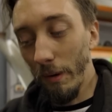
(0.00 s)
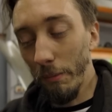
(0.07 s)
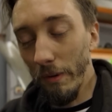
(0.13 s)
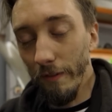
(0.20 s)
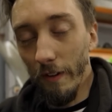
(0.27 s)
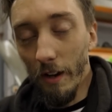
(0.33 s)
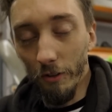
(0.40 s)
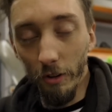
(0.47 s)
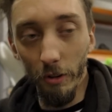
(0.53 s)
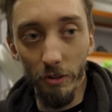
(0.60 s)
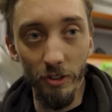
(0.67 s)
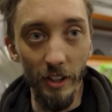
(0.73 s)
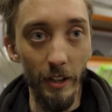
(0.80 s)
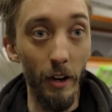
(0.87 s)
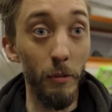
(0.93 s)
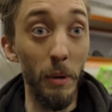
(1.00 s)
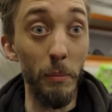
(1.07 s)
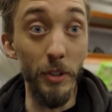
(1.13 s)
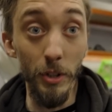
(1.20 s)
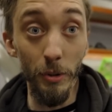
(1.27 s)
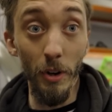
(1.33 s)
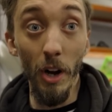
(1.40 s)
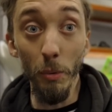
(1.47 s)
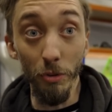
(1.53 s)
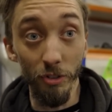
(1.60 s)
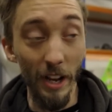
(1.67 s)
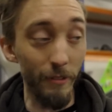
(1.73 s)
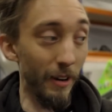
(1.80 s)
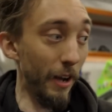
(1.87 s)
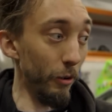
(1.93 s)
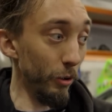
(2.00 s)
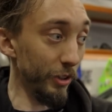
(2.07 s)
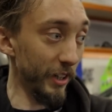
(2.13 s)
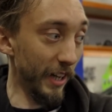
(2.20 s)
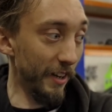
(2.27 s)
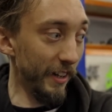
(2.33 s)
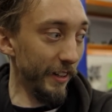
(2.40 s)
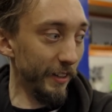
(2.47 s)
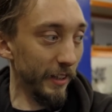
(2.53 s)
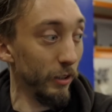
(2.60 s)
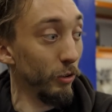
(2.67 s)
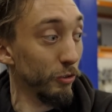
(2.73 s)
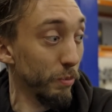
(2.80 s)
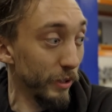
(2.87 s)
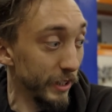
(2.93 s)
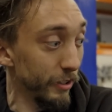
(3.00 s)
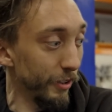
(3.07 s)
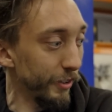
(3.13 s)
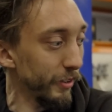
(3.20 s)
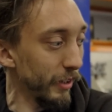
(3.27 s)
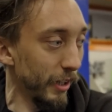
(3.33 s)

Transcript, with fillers: When we first looked at it, I remember you and I were sat around looking at it and it looked pretty good.